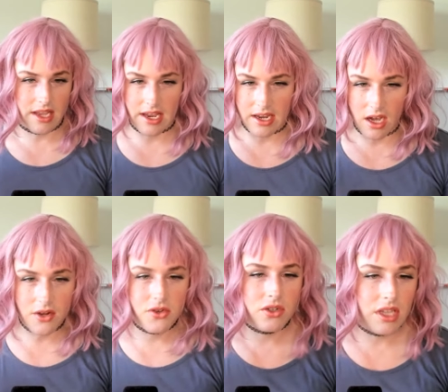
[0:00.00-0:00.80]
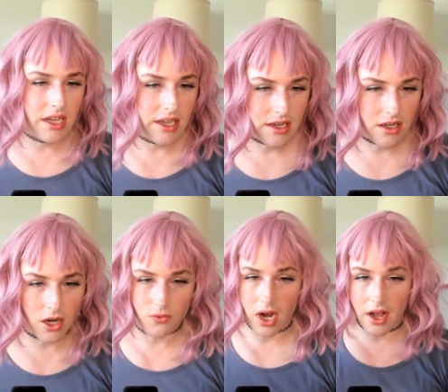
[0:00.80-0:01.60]
a underlying
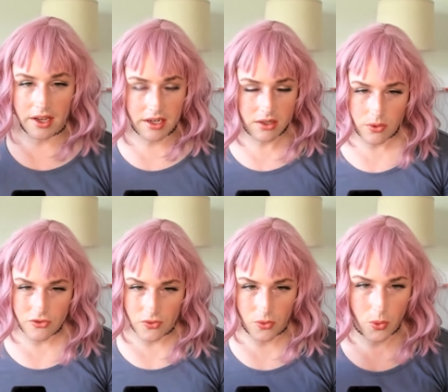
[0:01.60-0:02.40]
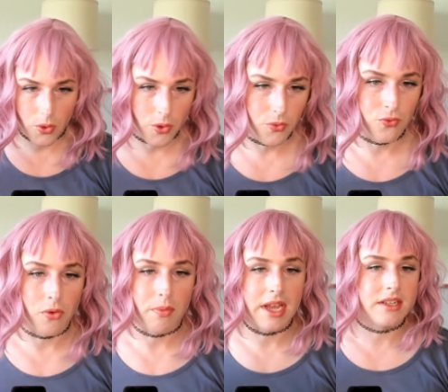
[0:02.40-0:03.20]
erotic or
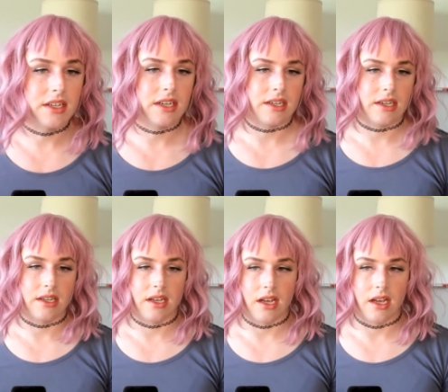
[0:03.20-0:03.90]
romantic